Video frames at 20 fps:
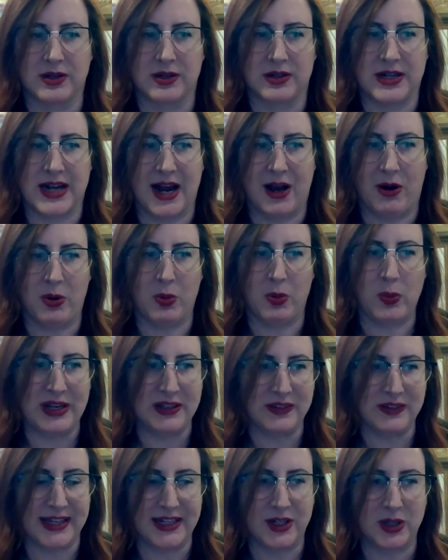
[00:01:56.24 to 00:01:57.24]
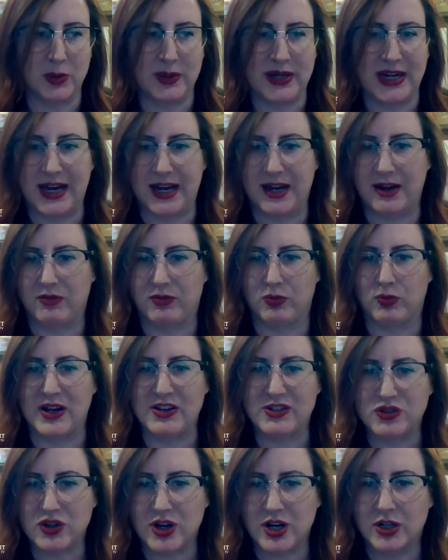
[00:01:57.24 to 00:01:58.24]
Now, a week later, we have
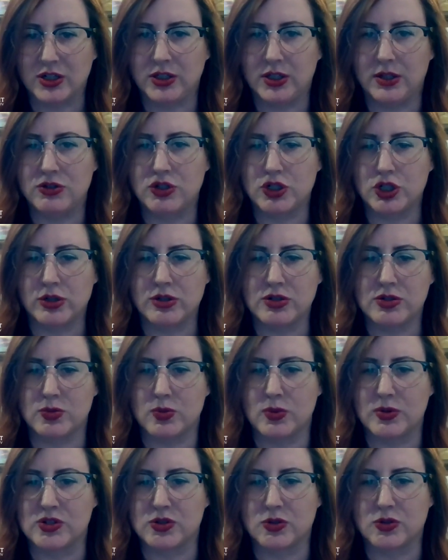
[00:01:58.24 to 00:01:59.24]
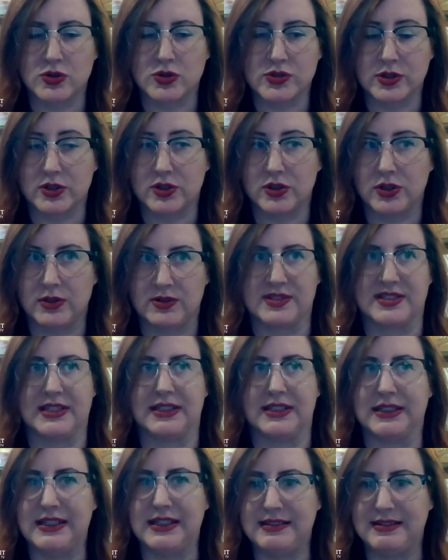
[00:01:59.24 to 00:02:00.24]
restaurant closures where schools are closed at
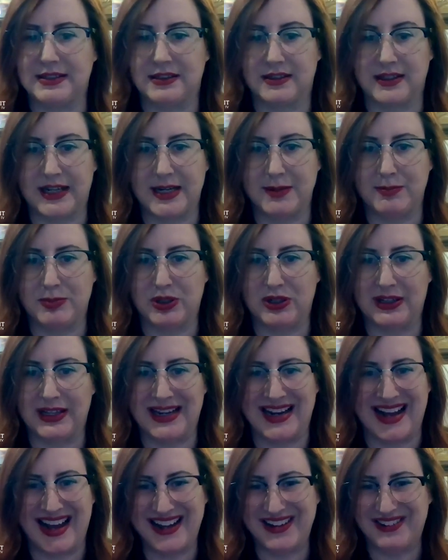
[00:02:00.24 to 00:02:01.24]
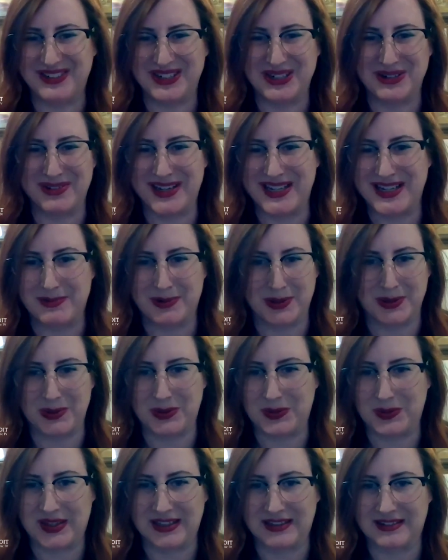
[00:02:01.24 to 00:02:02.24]
least till April. And I don't know anyone
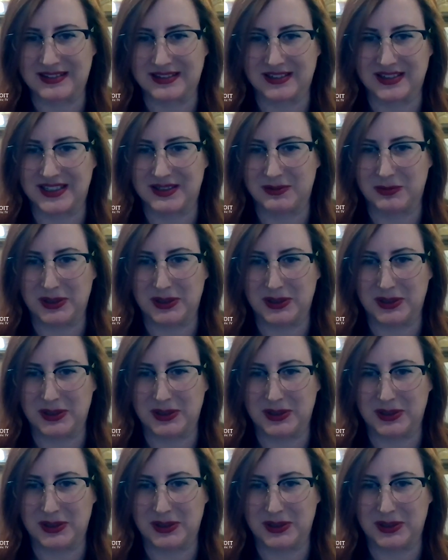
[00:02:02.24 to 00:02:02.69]
who thinks they're going to